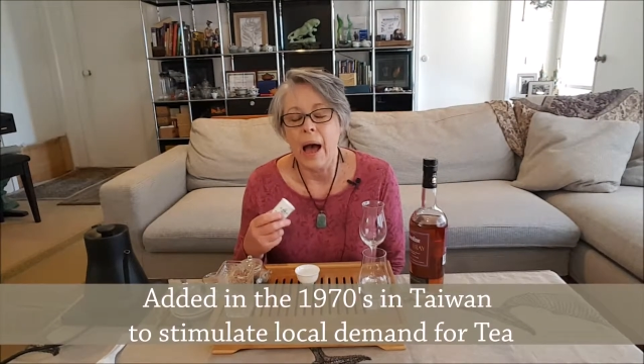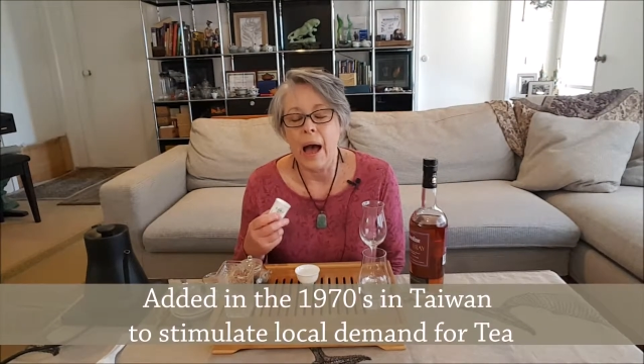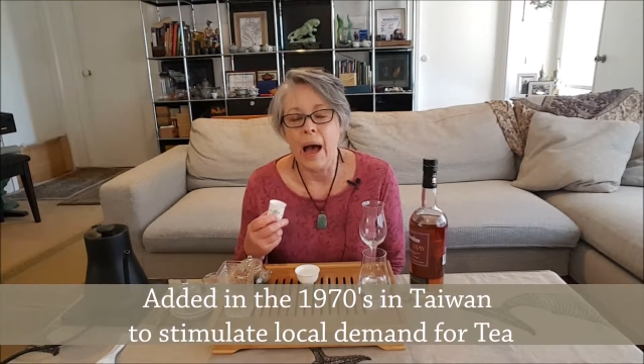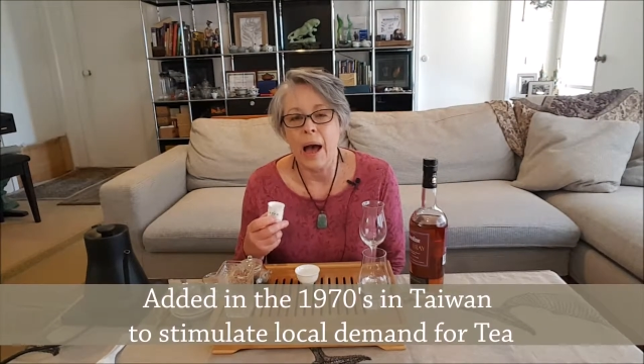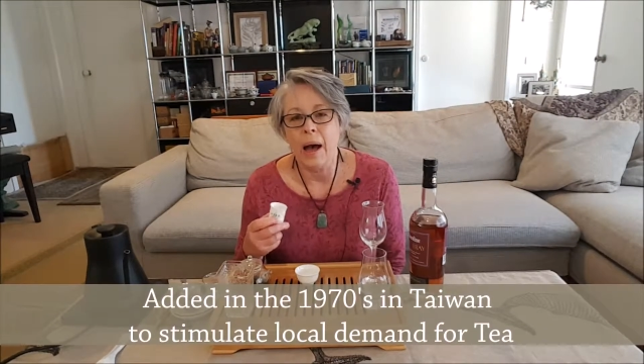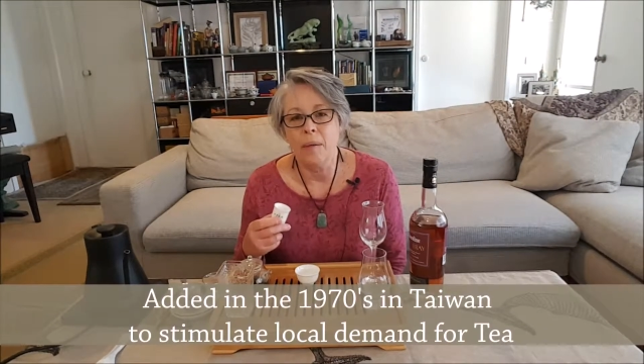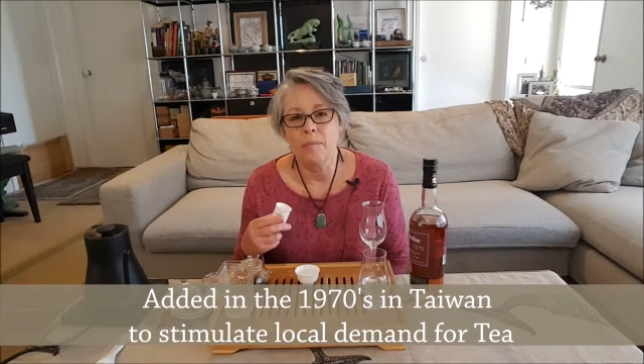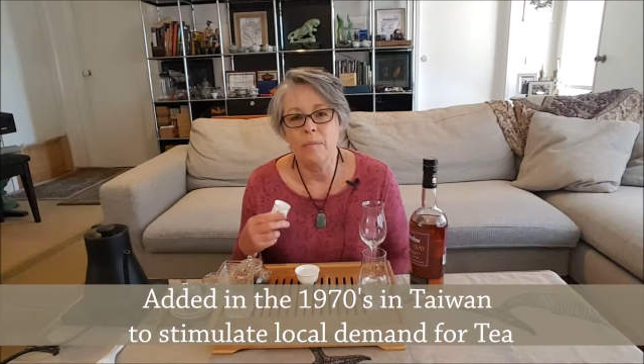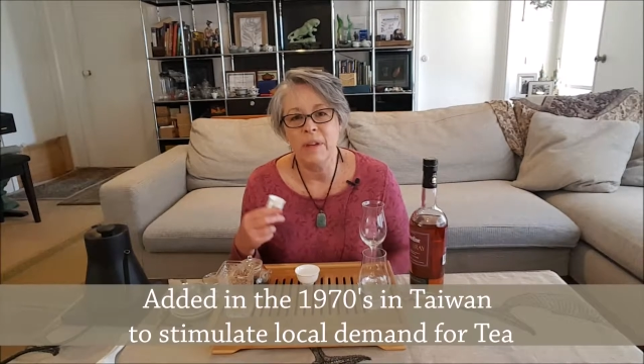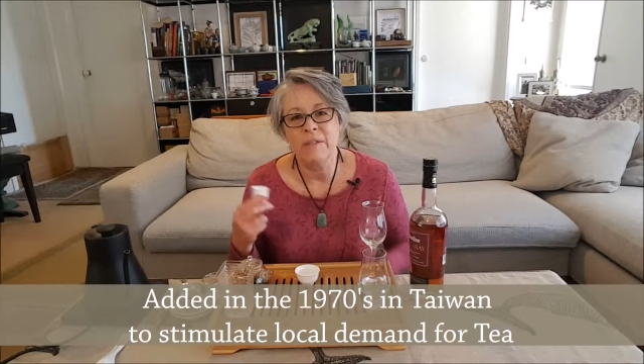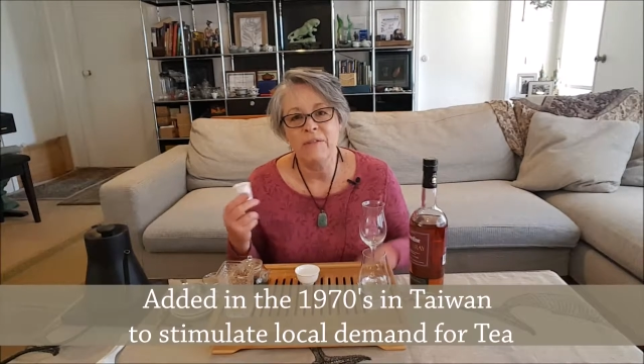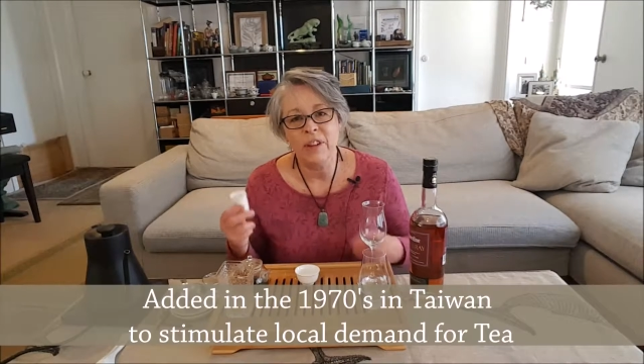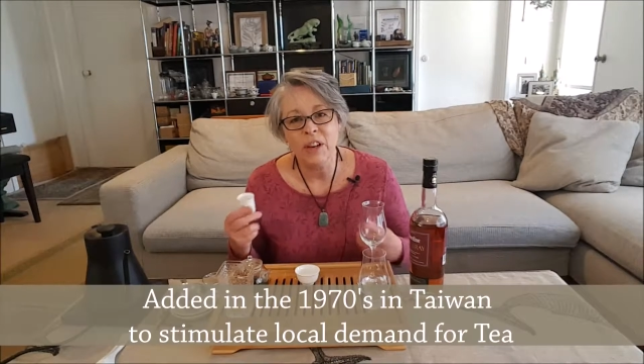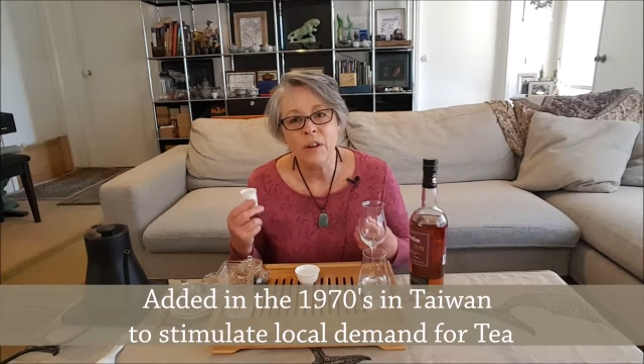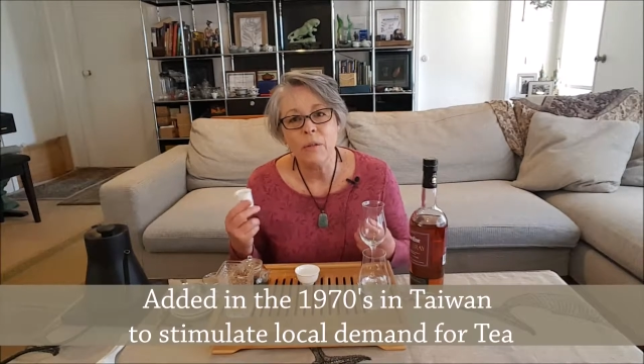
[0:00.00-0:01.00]

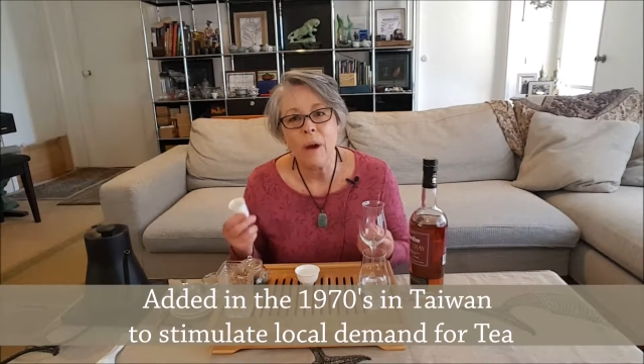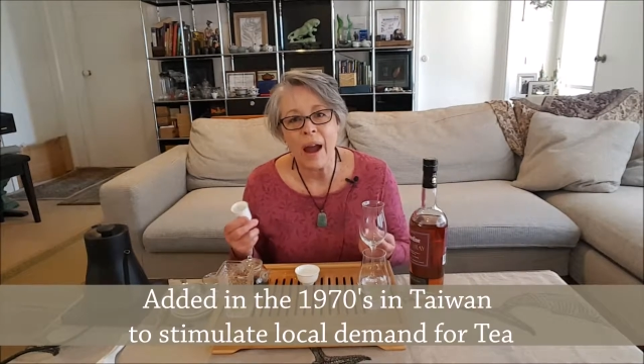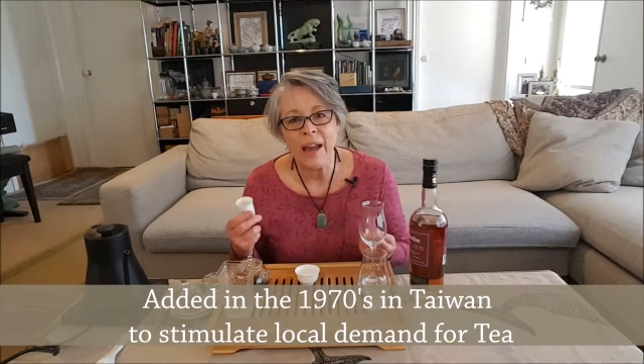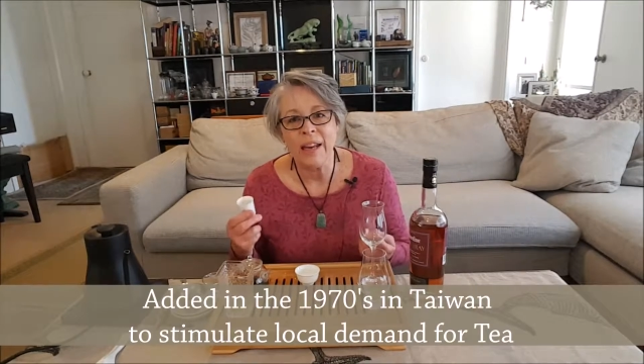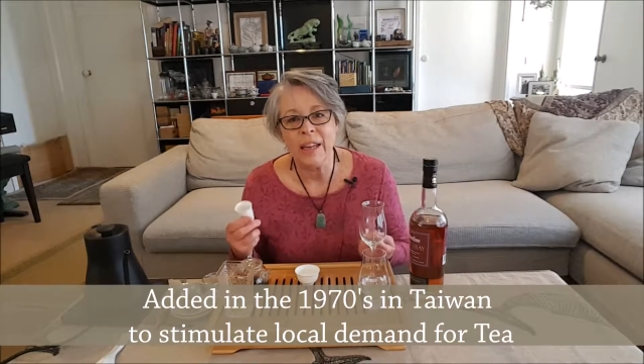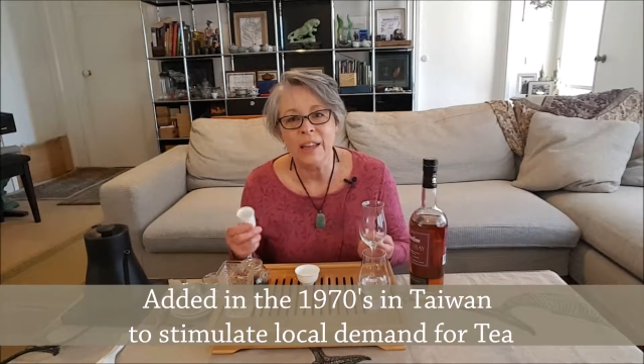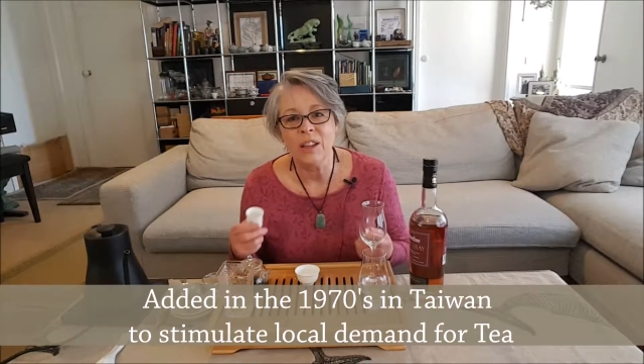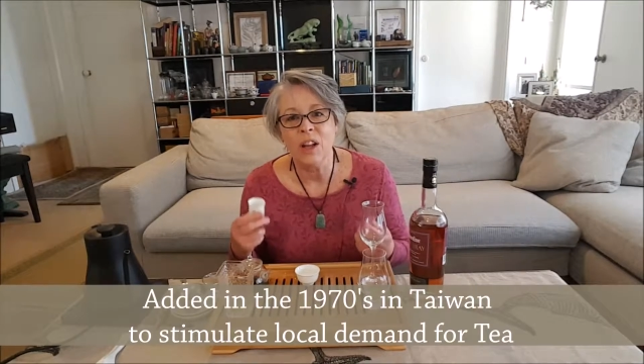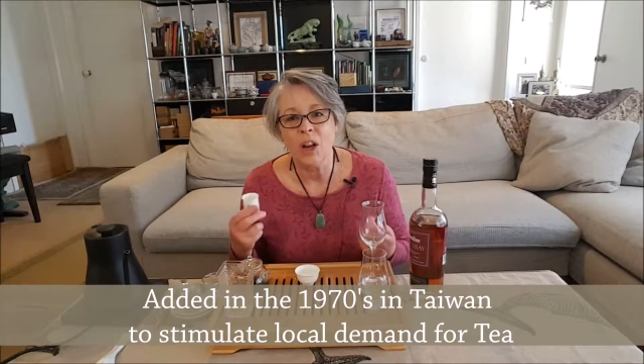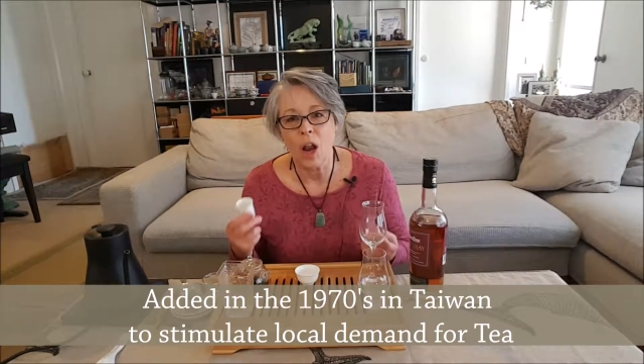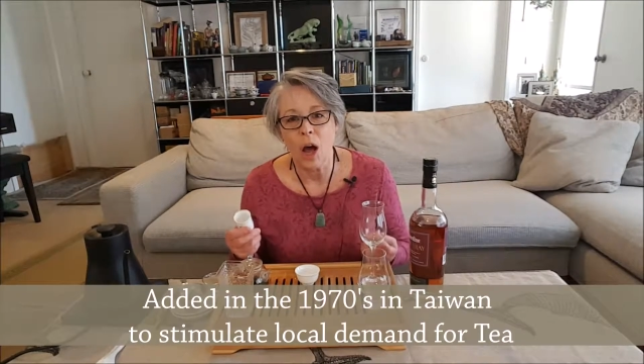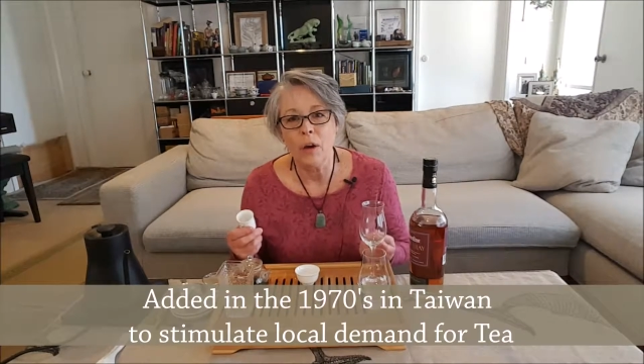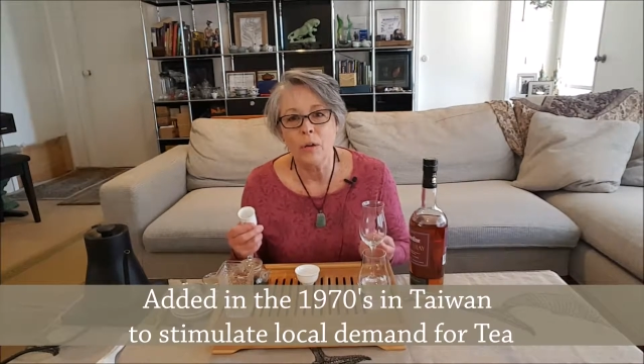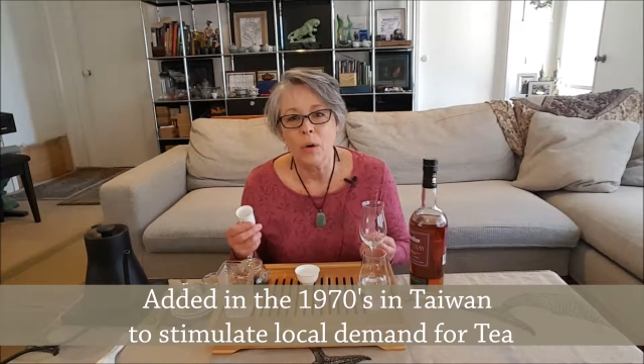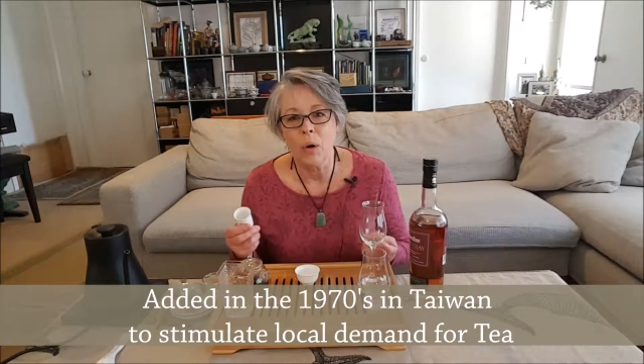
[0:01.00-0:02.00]
invigorating the
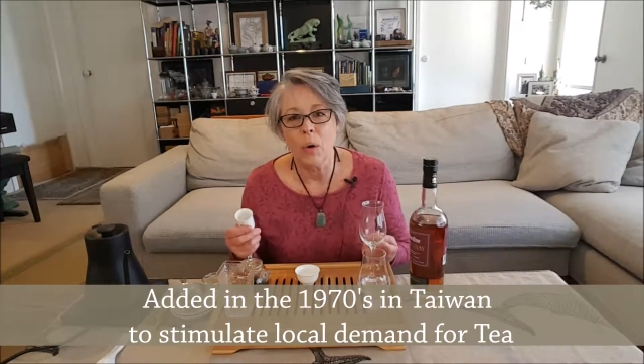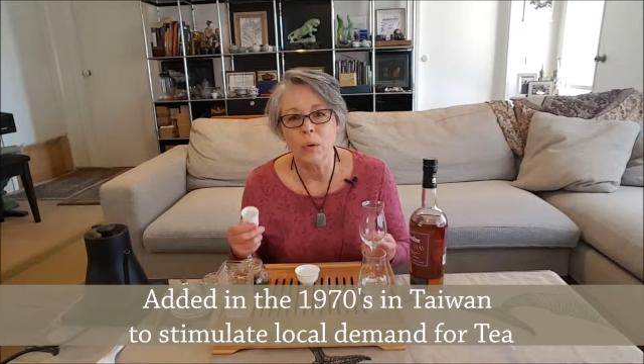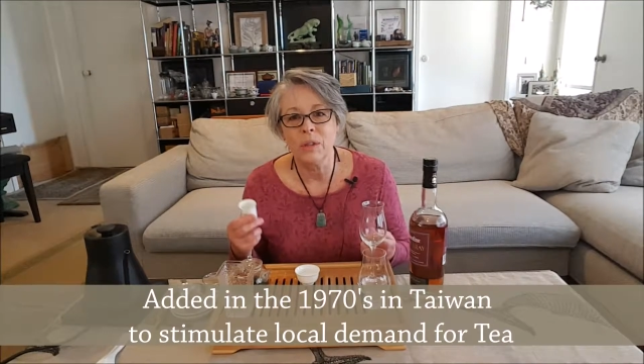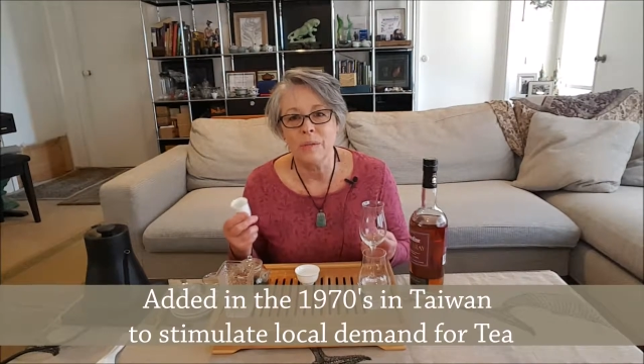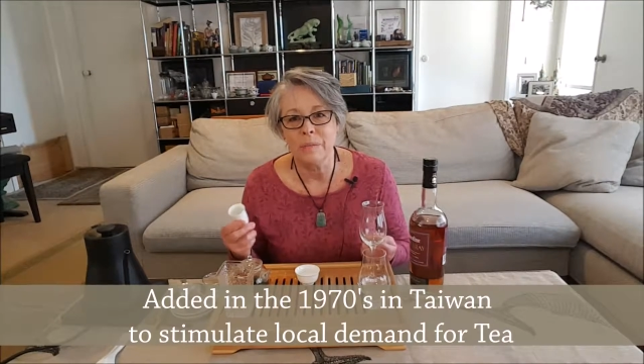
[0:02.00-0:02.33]
local